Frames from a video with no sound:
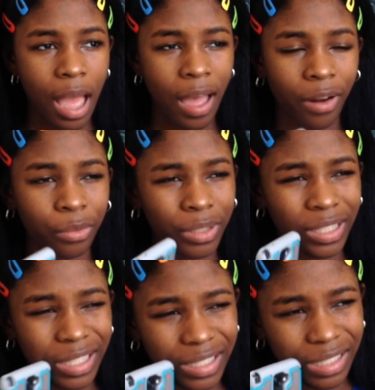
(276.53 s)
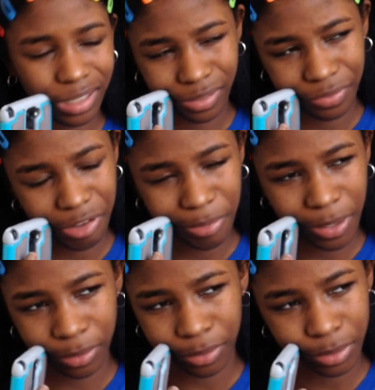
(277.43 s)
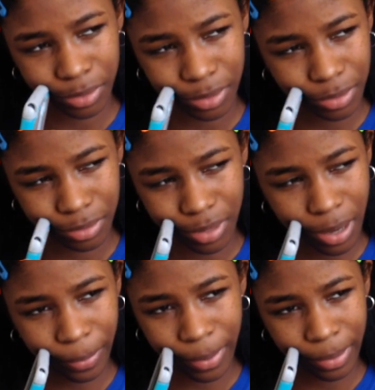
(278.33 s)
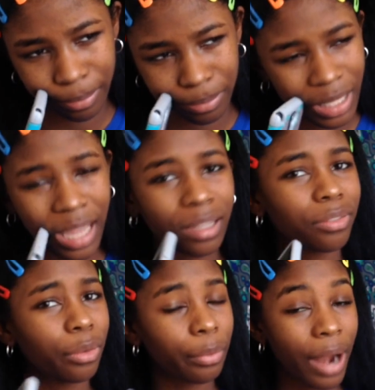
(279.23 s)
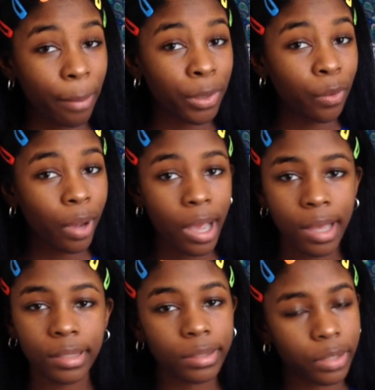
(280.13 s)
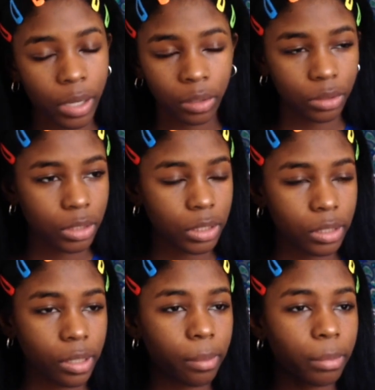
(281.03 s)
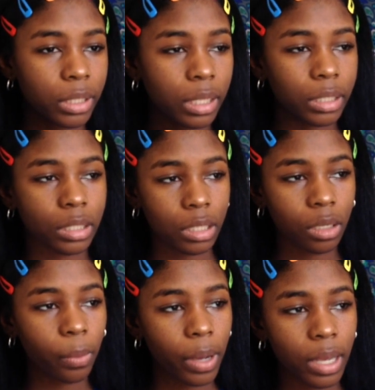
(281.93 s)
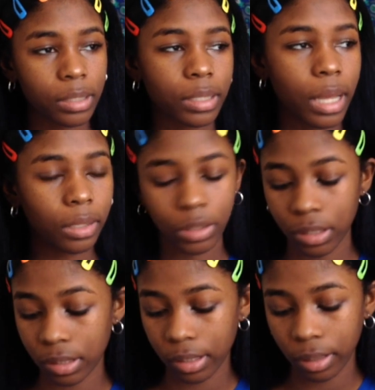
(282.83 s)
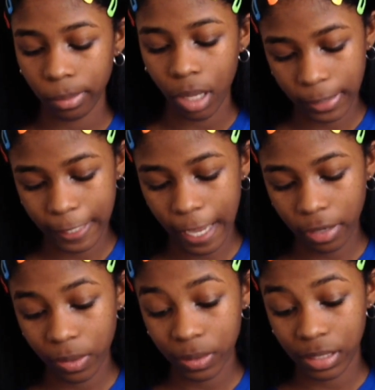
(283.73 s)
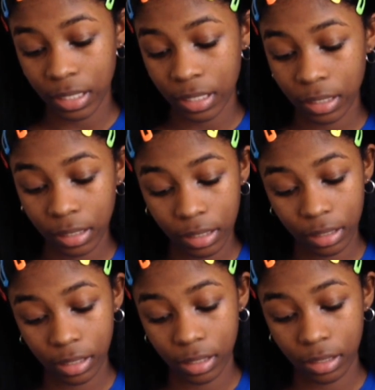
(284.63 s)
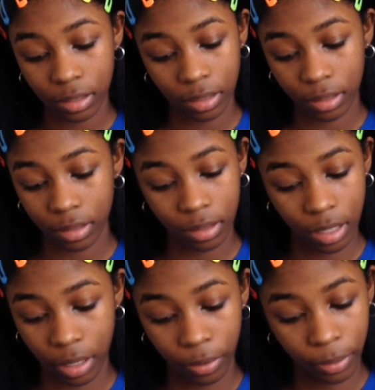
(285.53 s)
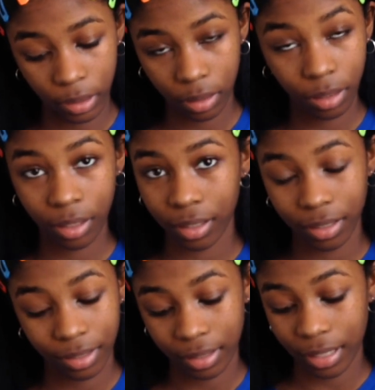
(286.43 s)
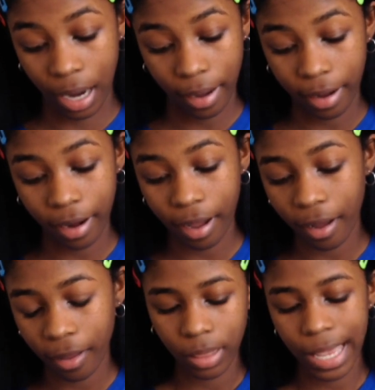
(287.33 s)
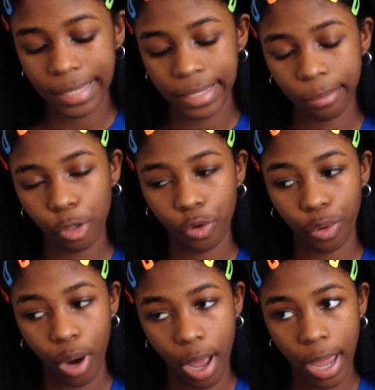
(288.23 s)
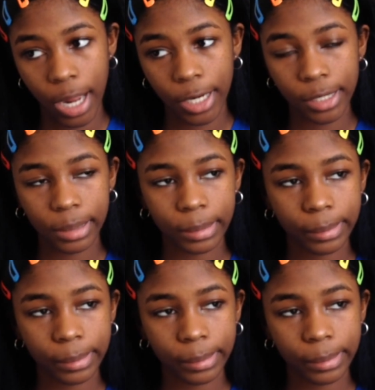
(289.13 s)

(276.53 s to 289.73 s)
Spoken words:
I don't really listen to females that would, like, rapping wise, no, I don't listen to them, but like singing wise, I listen to them. Can you sing? No, not at all. Last time you cried?